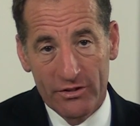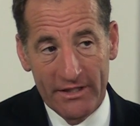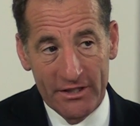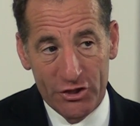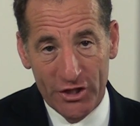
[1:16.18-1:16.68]

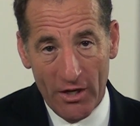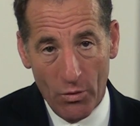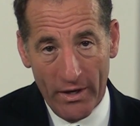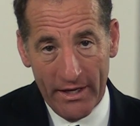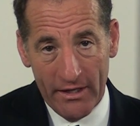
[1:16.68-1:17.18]
in the
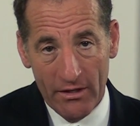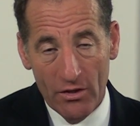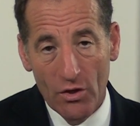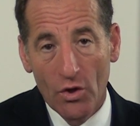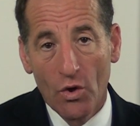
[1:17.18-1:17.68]
jetway,
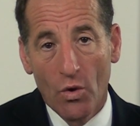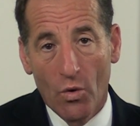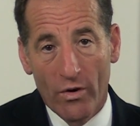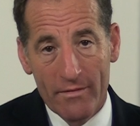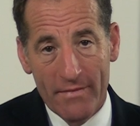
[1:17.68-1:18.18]

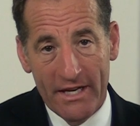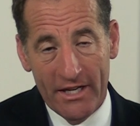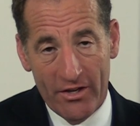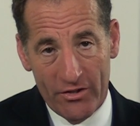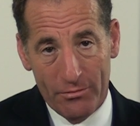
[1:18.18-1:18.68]
or in
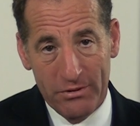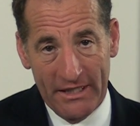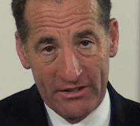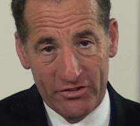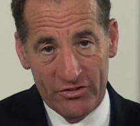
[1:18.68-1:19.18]
many other
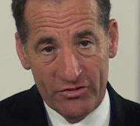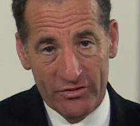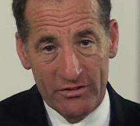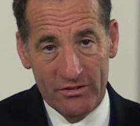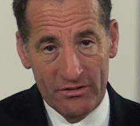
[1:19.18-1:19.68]

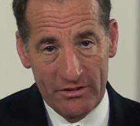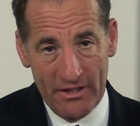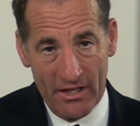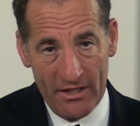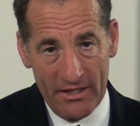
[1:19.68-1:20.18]
places
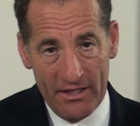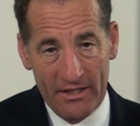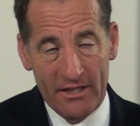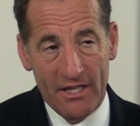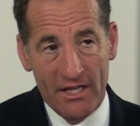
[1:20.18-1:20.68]

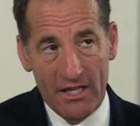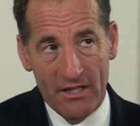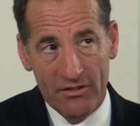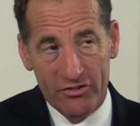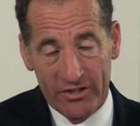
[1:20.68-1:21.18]
in
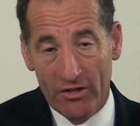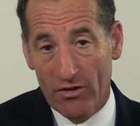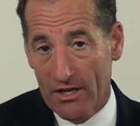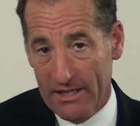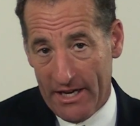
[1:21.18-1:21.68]
the
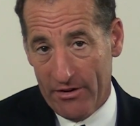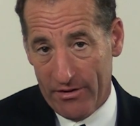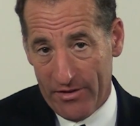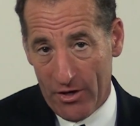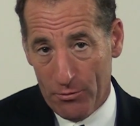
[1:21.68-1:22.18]
sterile
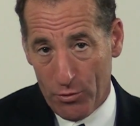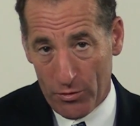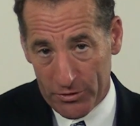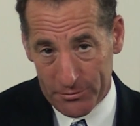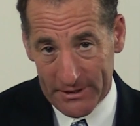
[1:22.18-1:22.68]
area of the
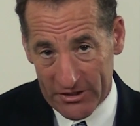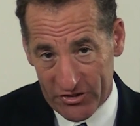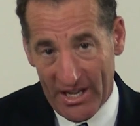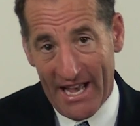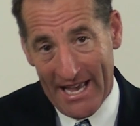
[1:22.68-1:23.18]
airport, which
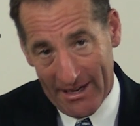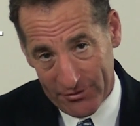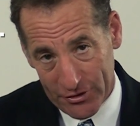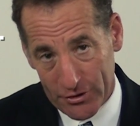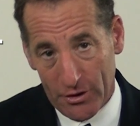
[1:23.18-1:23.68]
means
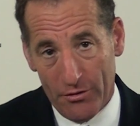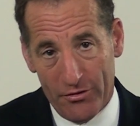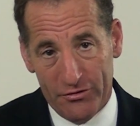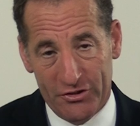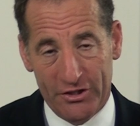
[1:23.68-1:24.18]
after you go
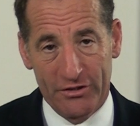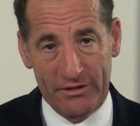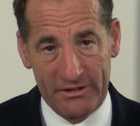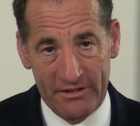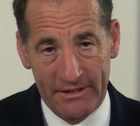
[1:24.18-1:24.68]
through
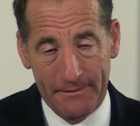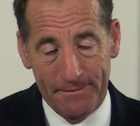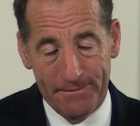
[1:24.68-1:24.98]
security.